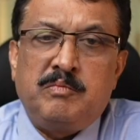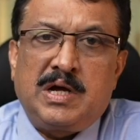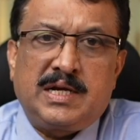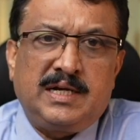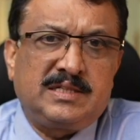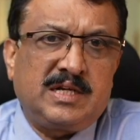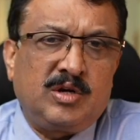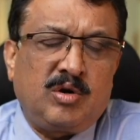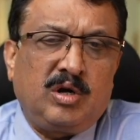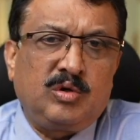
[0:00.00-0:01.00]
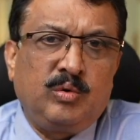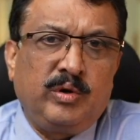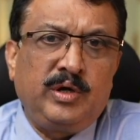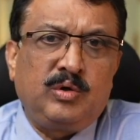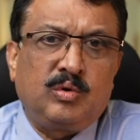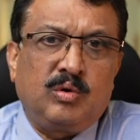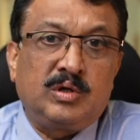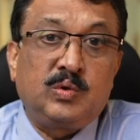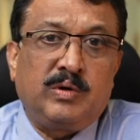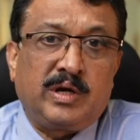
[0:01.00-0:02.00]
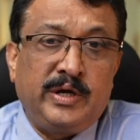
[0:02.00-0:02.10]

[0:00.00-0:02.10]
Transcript: markets are not going to conquer